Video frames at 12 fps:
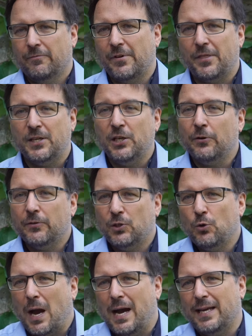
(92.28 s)
With the new
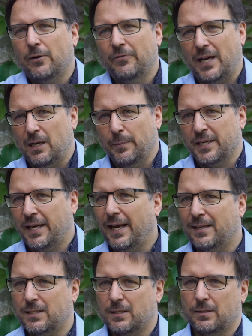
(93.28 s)
UI of Element
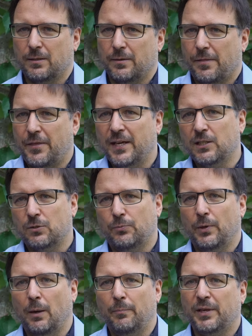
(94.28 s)
X, things
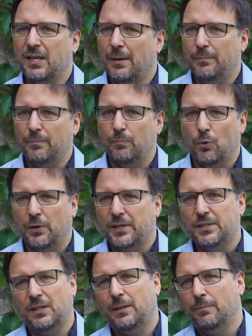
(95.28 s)
will become more
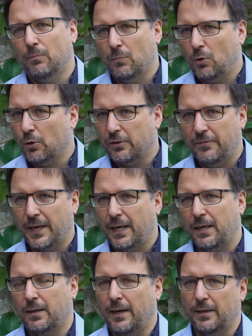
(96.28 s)
easy, more
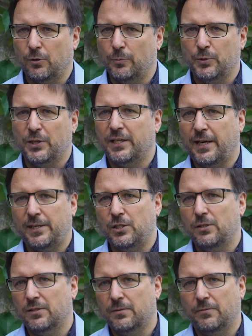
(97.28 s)
quick, and
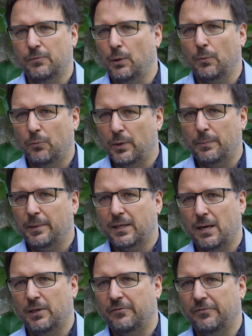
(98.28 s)
communications will, will
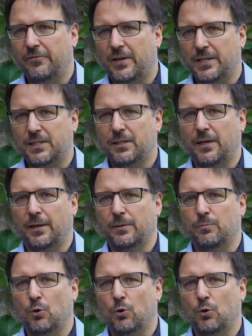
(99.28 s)
become even faster and